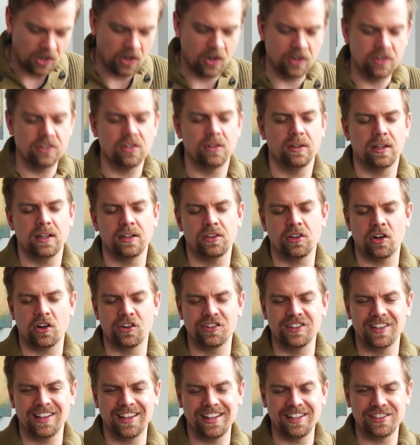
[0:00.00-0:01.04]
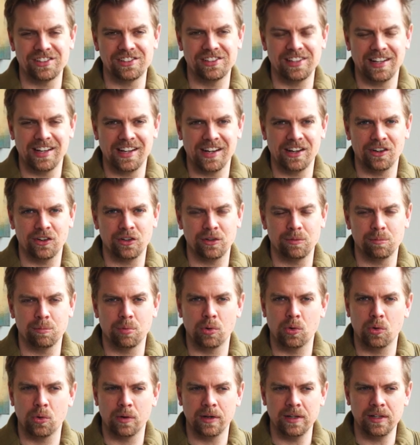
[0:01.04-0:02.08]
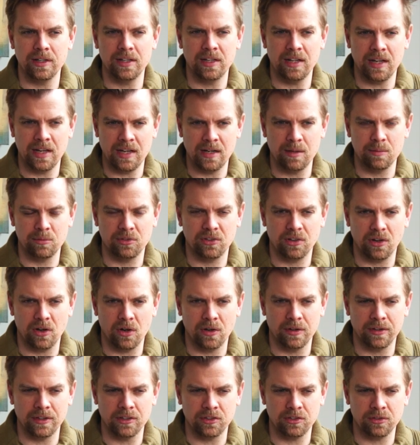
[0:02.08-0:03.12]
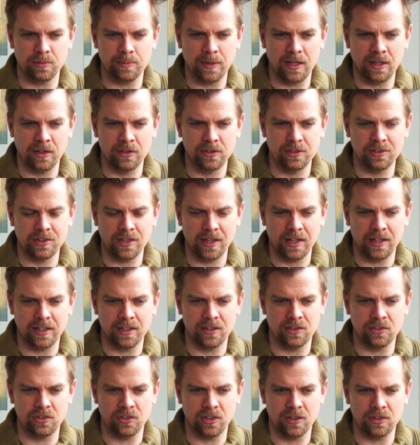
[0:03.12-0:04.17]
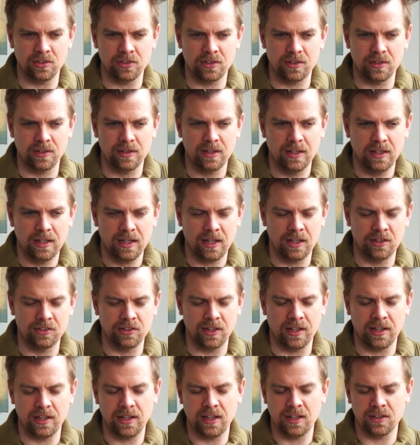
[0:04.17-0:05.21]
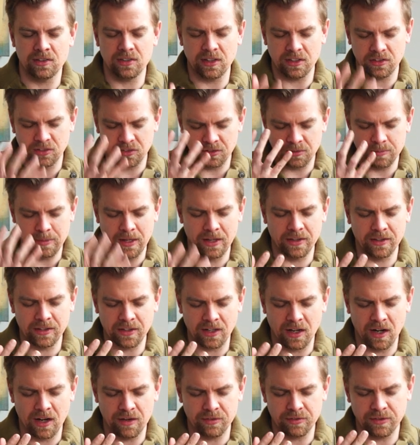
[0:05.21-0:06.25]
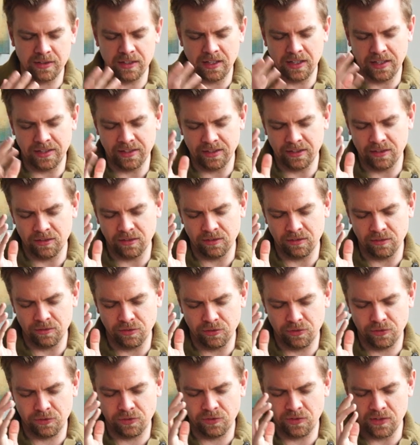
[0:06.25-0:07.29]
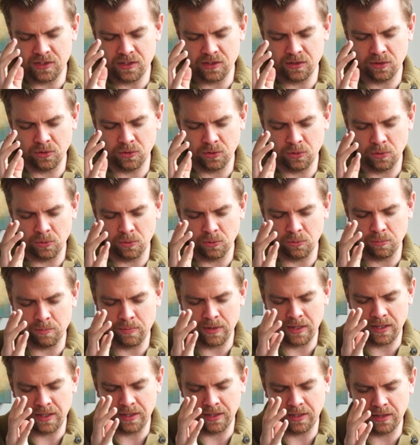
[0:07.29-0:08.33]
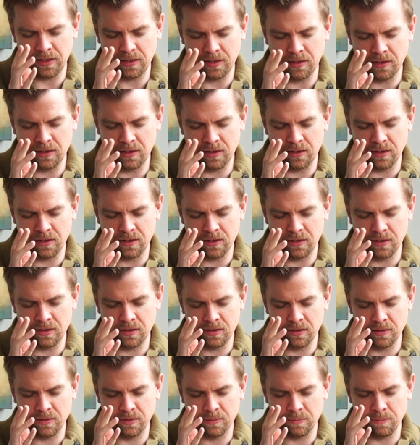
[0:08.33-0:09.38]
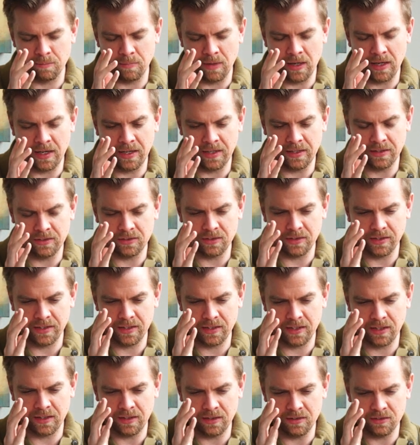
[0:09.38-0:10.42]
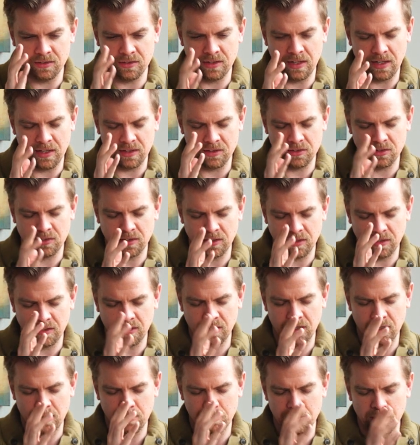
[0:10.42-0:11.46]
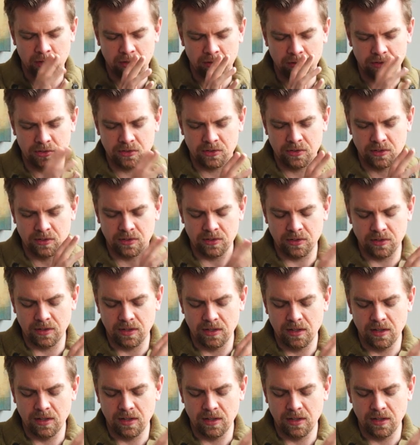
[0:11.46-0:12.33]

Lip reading: hard to like sit here and put names to all the smells. I can just, as I smell the coffee, I can feel my mind like kind of dancing amongst